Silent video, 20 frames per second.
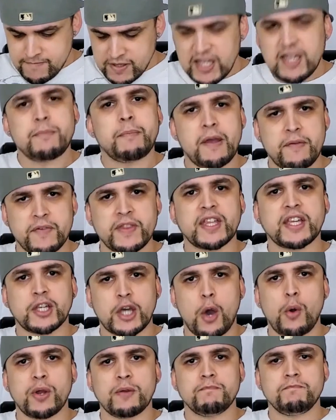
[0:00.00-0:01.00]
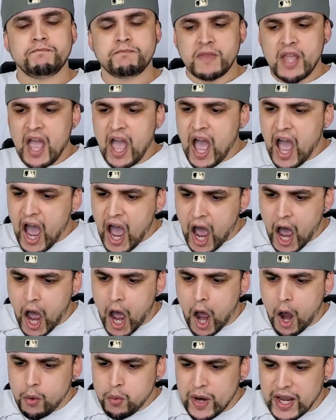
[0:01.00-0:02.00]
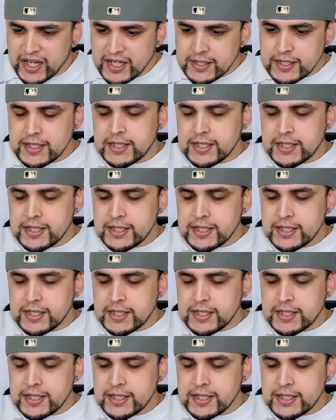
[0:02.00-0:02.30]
Keep everything going. All right.